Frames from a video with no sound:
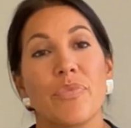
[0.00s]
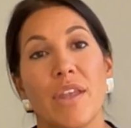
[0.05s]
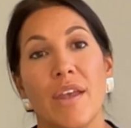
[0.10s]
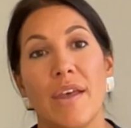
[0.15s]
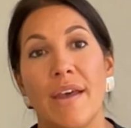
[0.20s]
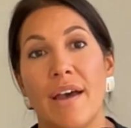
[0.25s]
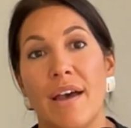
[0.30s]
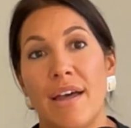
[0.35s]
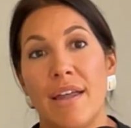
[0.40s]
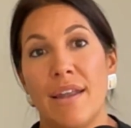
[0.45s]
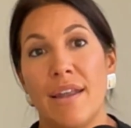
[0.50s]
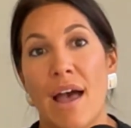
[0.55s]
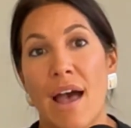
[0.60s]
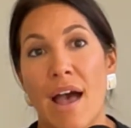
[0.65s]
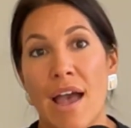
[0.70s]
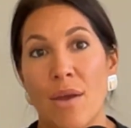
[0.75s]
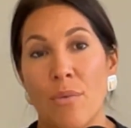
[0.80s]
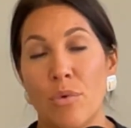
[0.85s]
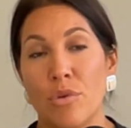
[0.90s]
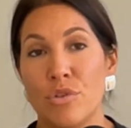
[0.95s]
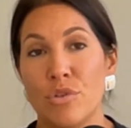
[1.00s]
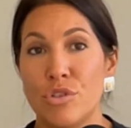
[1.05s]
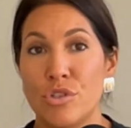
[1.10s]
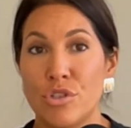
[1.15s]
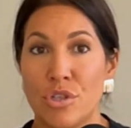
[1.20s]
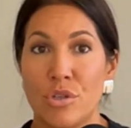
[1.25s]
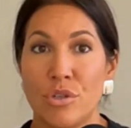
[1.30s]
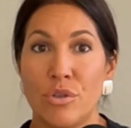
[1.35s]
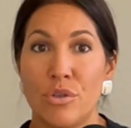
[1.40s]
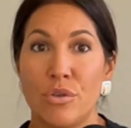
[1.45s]
and I will
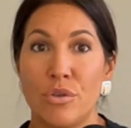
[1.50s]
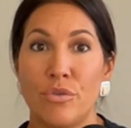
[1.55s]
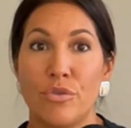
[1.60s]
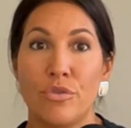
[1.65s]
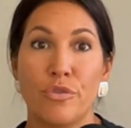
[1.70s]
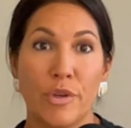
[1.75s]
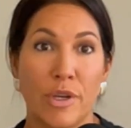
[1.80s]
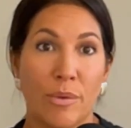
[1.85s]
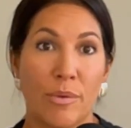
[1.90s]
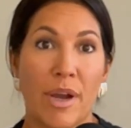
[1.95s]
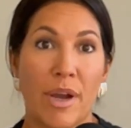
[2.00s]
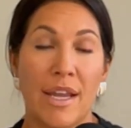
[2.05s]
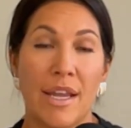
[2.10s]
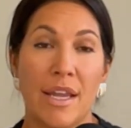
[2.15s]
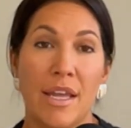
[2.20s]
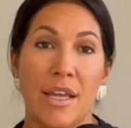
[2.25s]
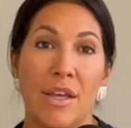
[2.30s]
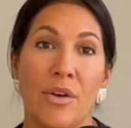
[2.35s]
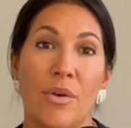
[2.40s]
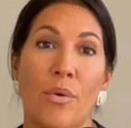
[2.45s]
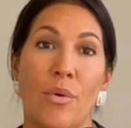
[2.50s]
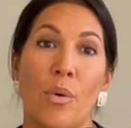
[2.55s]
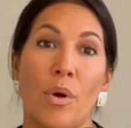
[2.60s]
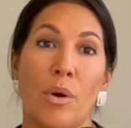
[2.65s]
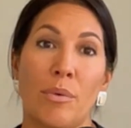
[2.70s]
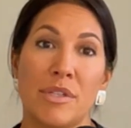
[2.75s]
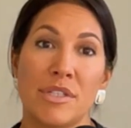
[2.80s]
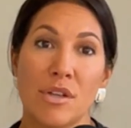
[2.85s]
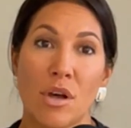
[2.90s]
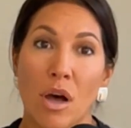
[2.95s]
do free writing, or
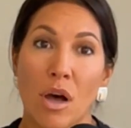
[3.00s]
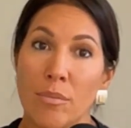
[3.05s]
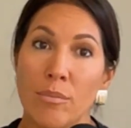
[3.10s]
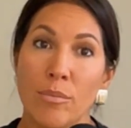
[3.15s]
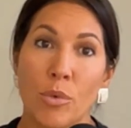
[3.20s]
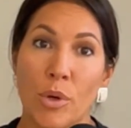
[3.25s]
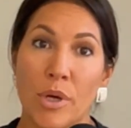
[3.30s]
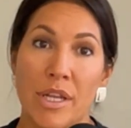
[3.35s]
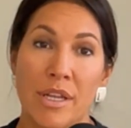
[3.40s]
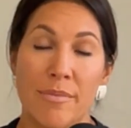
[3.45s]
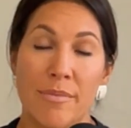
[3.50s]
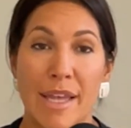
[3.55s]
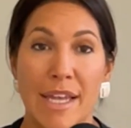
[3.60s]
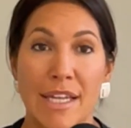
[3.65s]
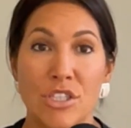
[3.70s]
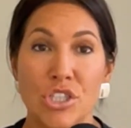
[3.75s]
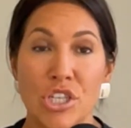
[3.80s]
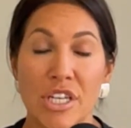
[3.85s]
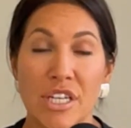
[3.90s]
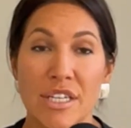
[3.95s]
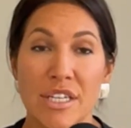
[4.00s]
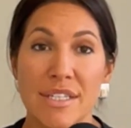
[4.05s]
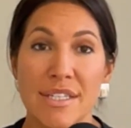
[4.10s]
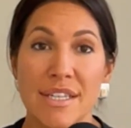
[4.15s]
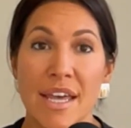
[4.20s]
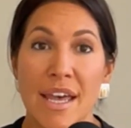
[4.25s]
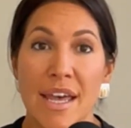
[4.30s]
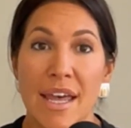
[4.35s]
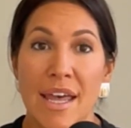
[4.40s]
what's called morning pages.